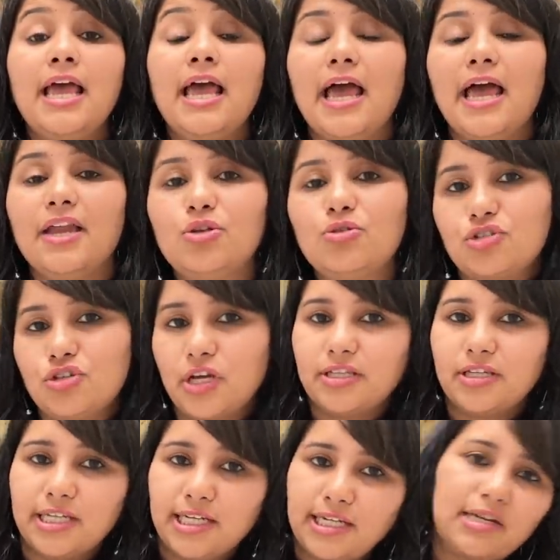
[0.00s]
And do join
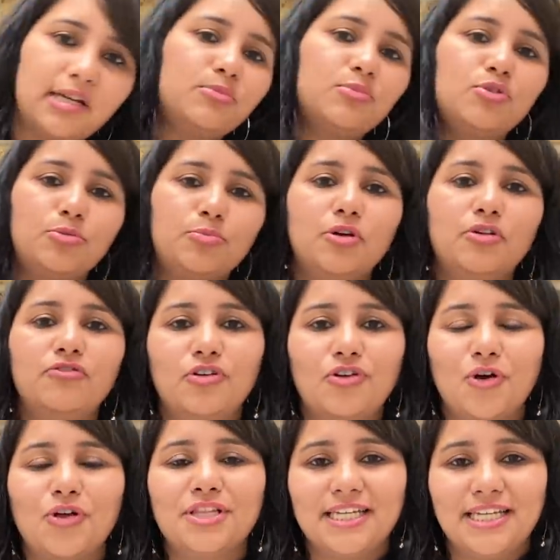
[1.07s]
the Telegram group for
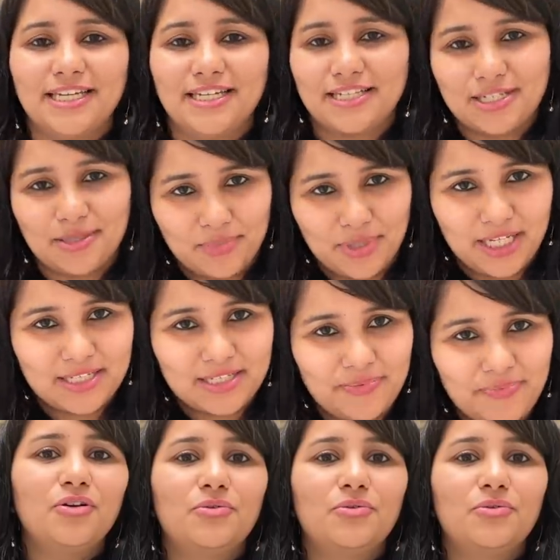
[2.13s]
all the latest updates.